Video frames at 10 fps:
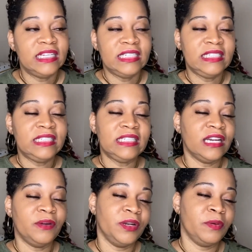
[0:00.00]
I don't want
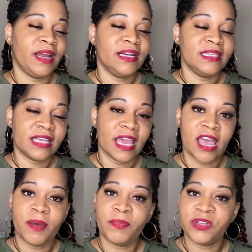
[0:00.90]
nobody to scam
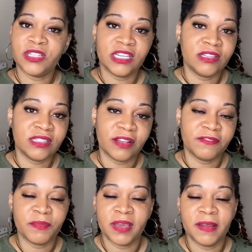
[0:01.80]
or steal stuff from
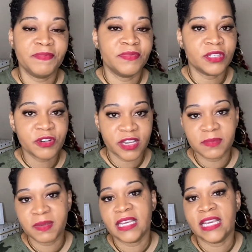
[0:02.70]
me. Trust
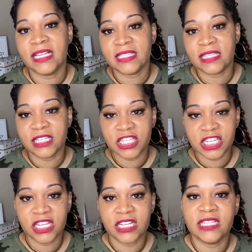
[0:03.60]
me, it's
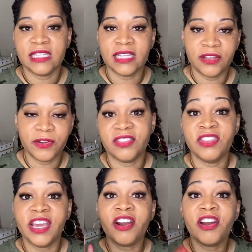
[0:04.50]
legit, it's legal.
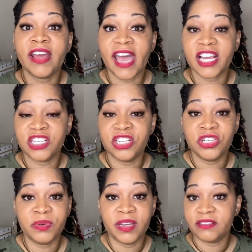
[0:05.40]
They're gonna actually do
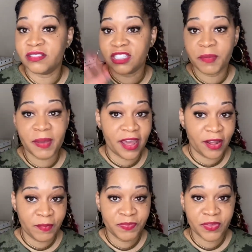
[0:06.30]
it somehow,
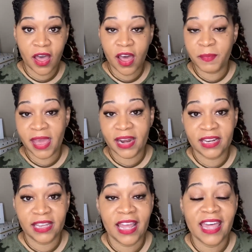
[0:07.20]

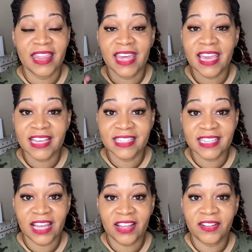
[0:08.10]
automatically. They can
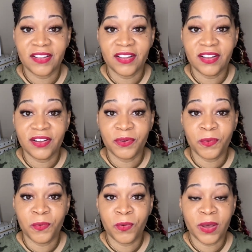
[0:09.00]
tell
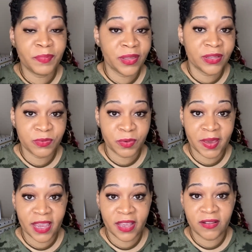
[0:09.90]
what bills were
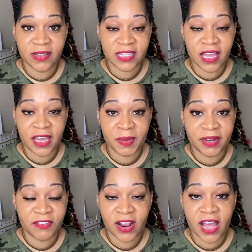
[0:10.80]
paid on time and for
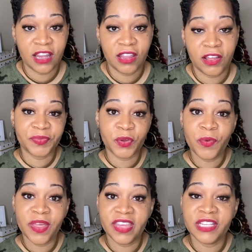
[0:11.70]
how long. When
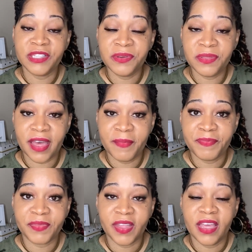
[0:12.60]
they do that,
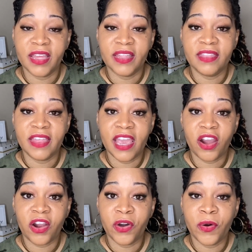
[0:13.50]
they are
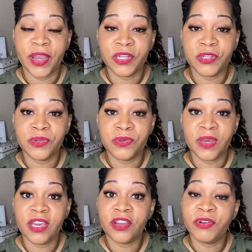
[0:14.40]
going to
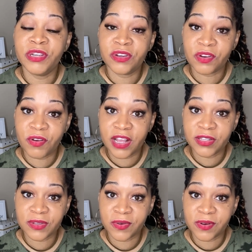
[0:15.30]
increase your credit
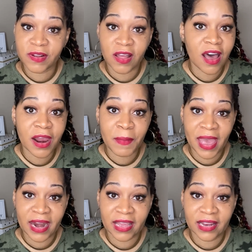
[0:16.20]
score
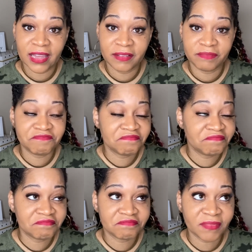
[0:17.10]
automatically.
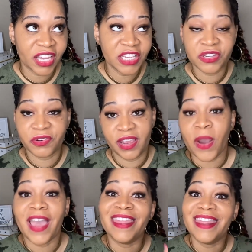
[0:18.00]
It's great.
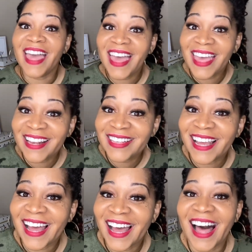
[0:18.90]
And then
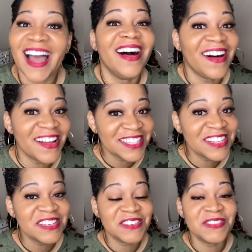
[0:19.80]
I also
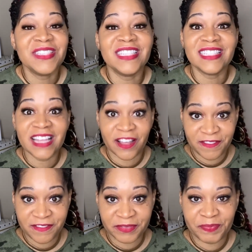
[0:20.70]
use Self.
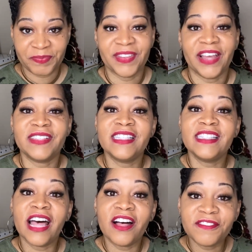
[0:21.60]
Now,
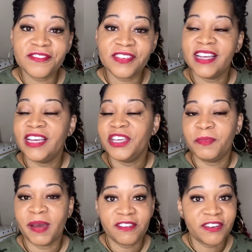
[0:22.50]
Self, you might
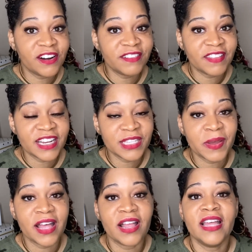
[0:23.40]
have heard of that as
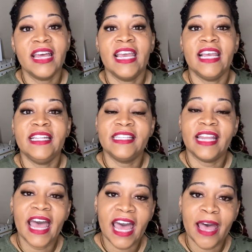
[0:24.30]
well. It's an
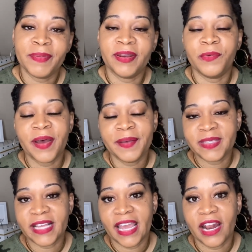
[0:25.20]
app and a
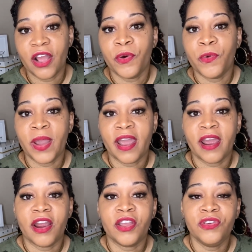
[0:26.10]
website
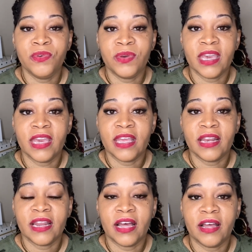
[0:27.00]
where you can
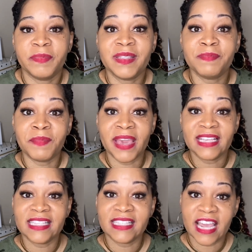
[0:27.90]
make a
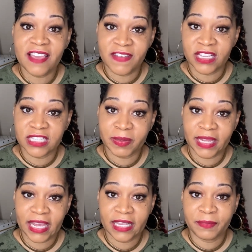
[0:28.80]
savings
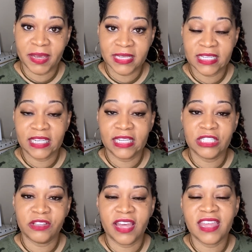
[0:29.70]
plan, basically. So
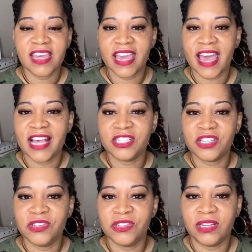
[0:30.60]
I think they ask you
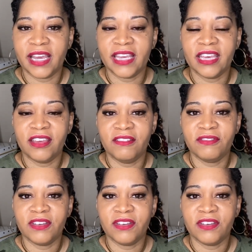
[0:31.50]
to like give,